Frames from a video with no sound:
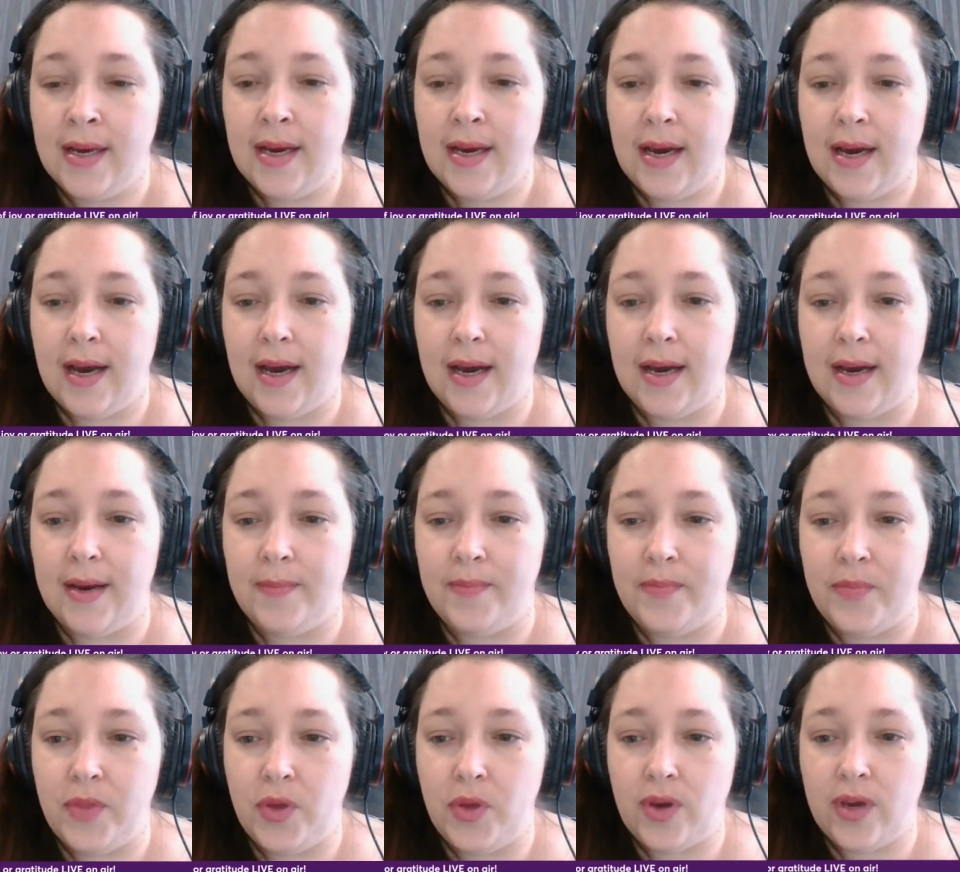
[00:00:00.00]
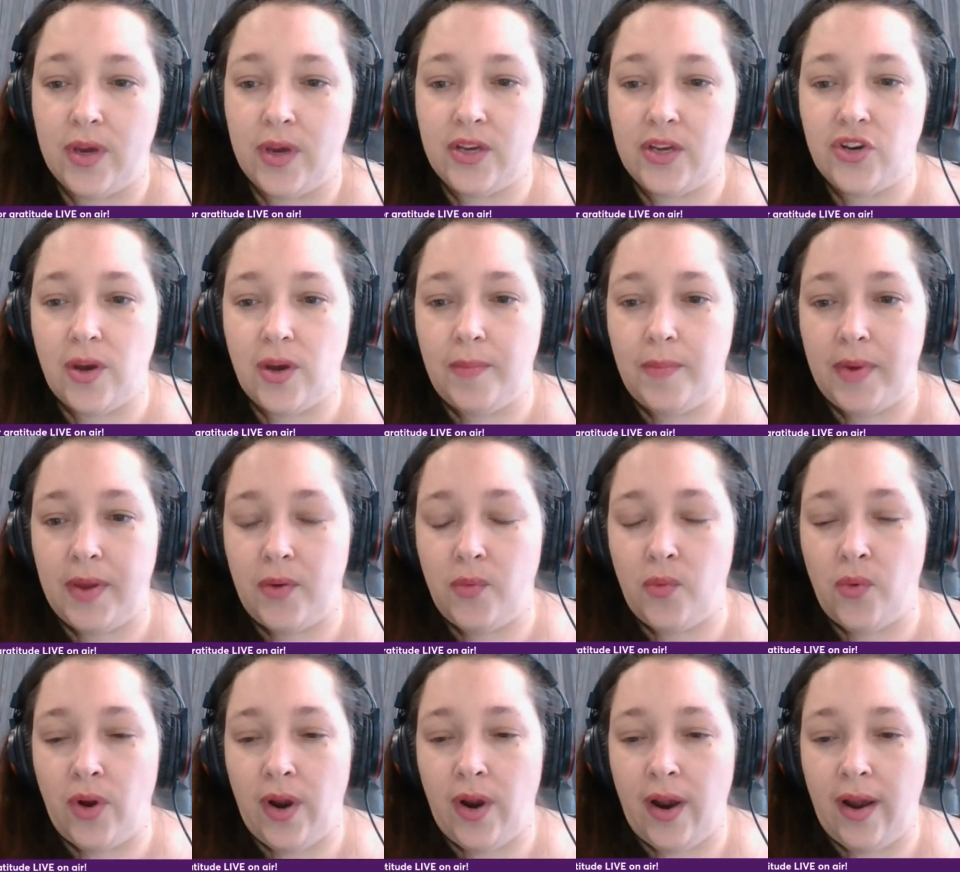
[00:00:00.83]
You can jump in
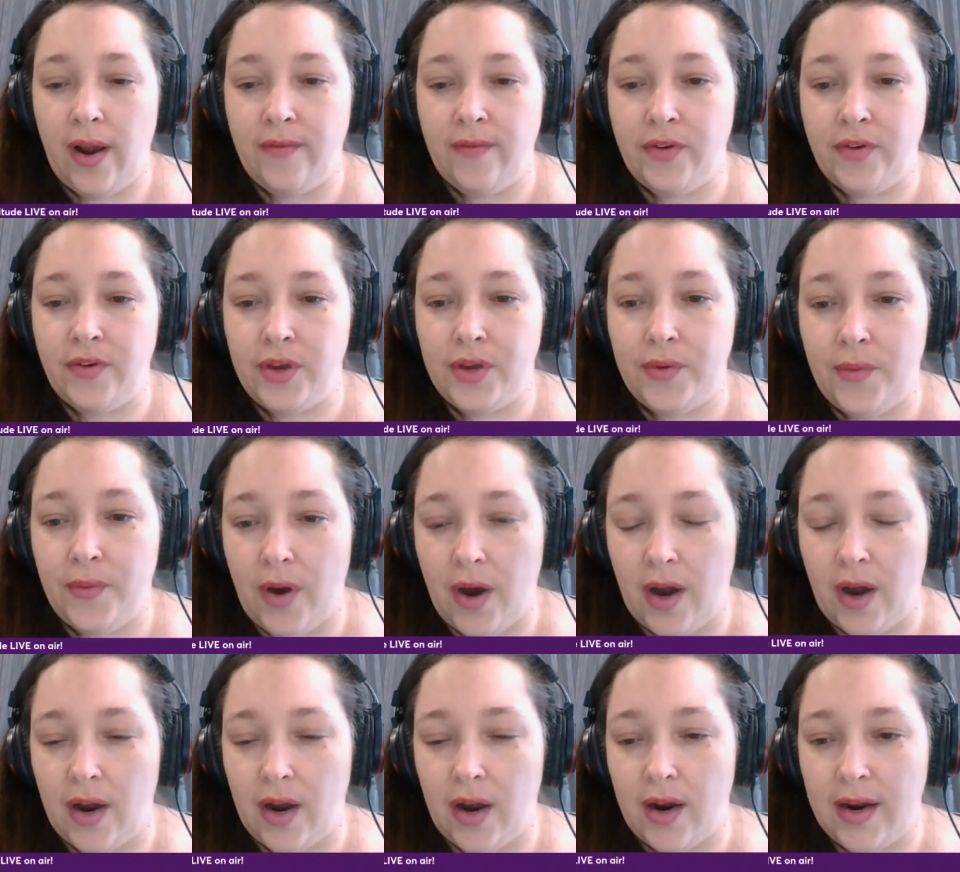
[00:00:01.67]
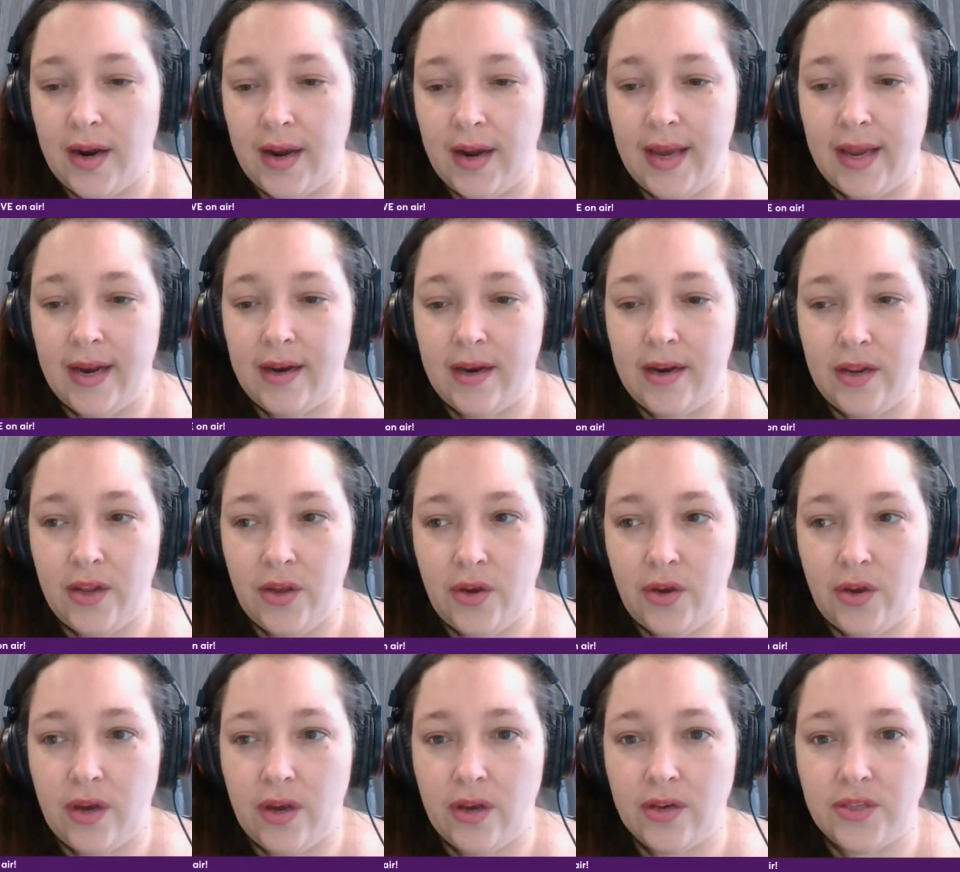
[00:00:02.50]
wherever you are, and you can
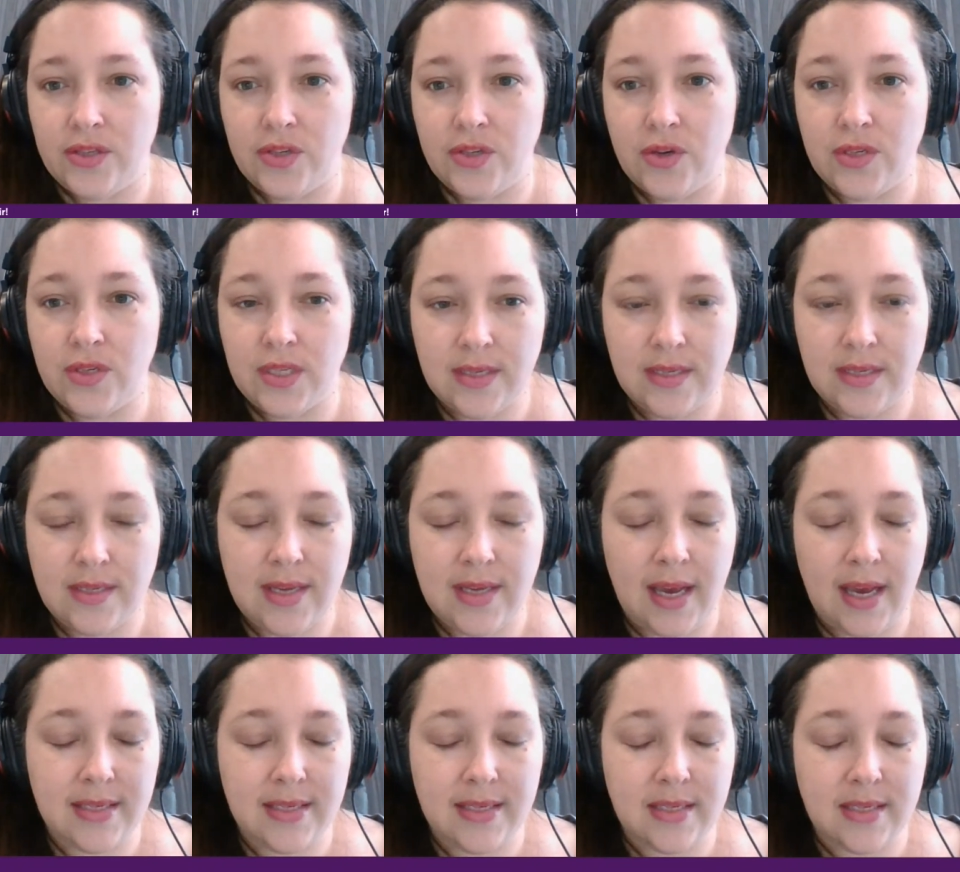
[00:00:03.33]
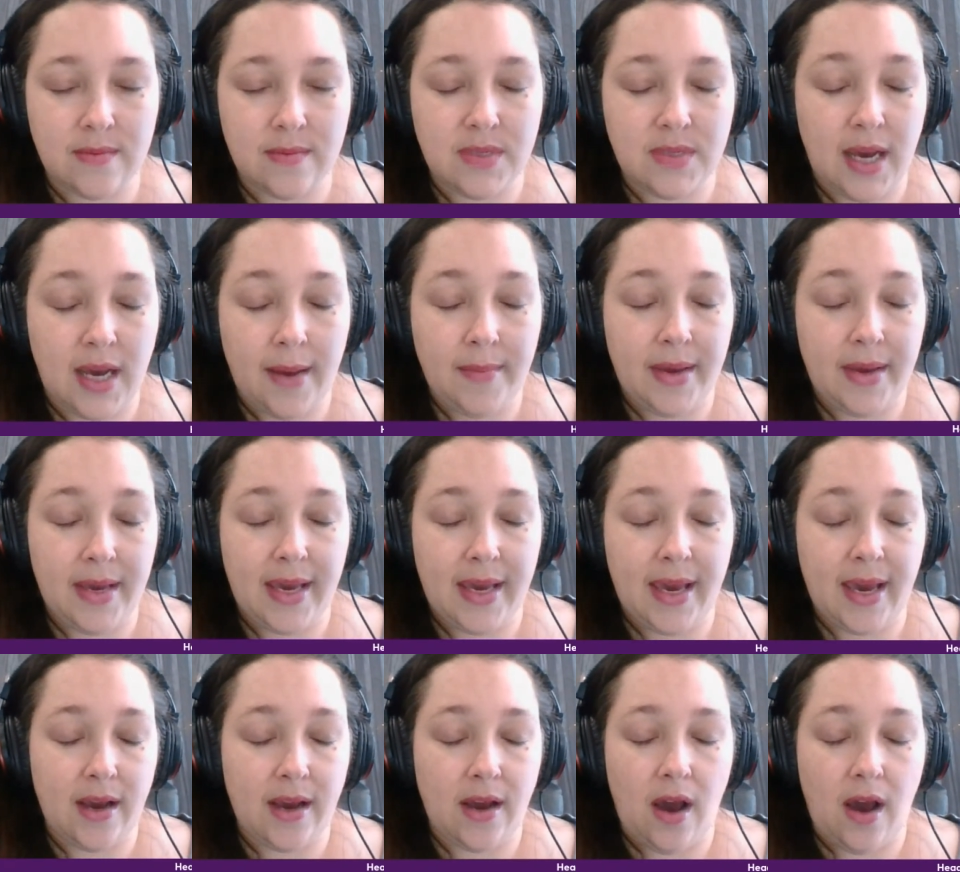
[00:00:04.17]
also take some time and
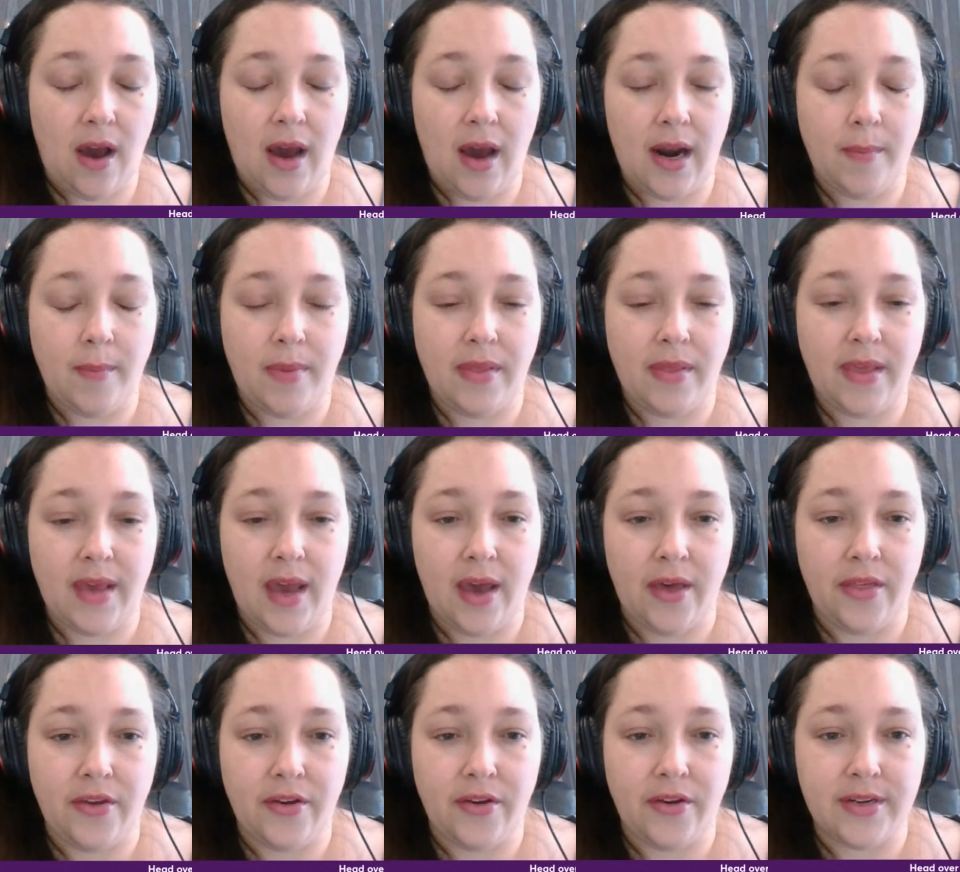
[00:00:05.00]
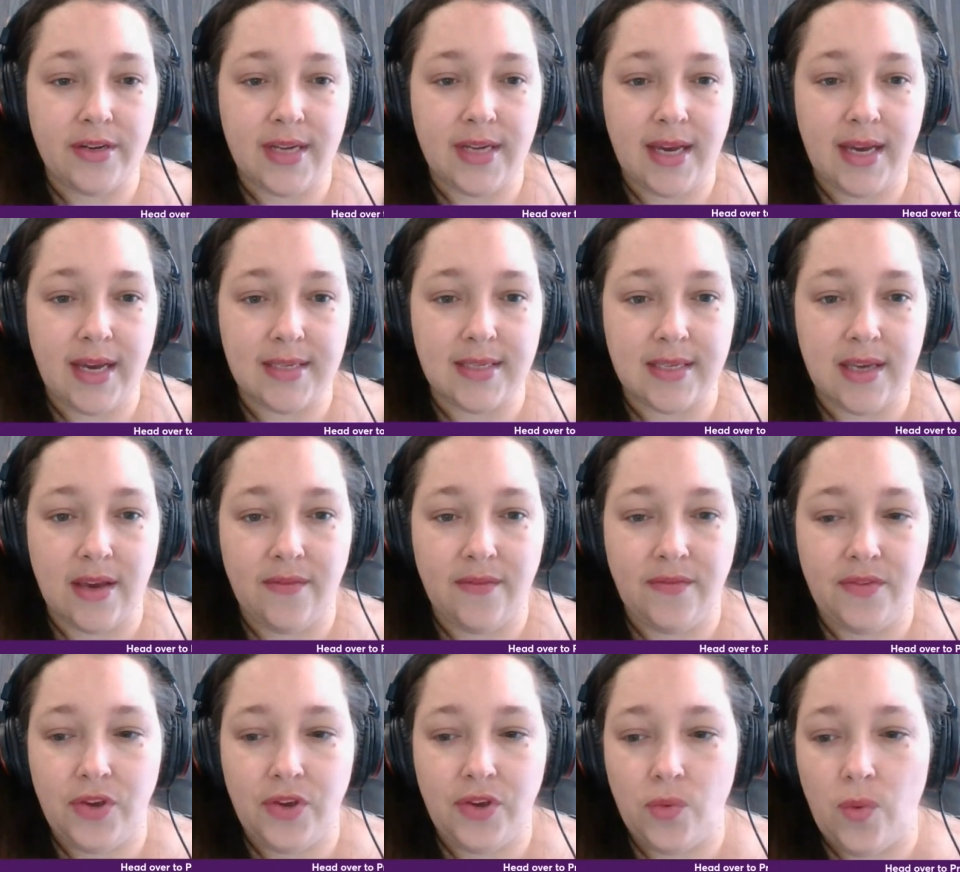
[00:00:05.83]
get caught up on the other days if
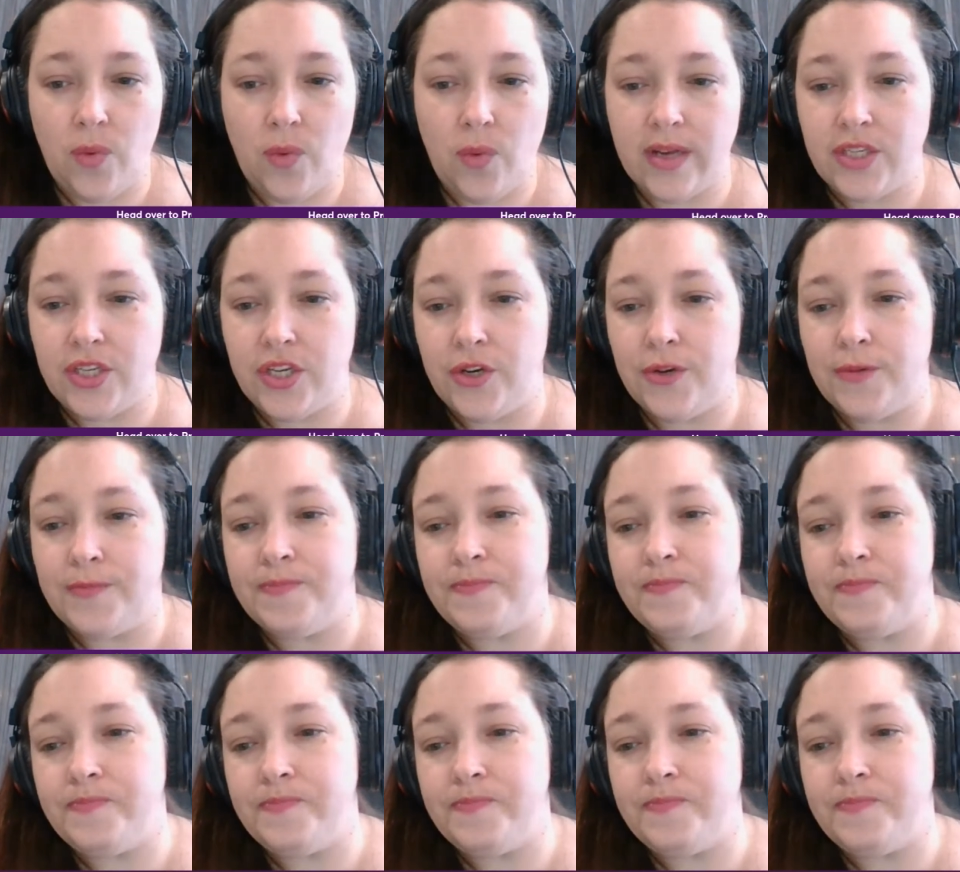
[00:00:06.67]
you want to.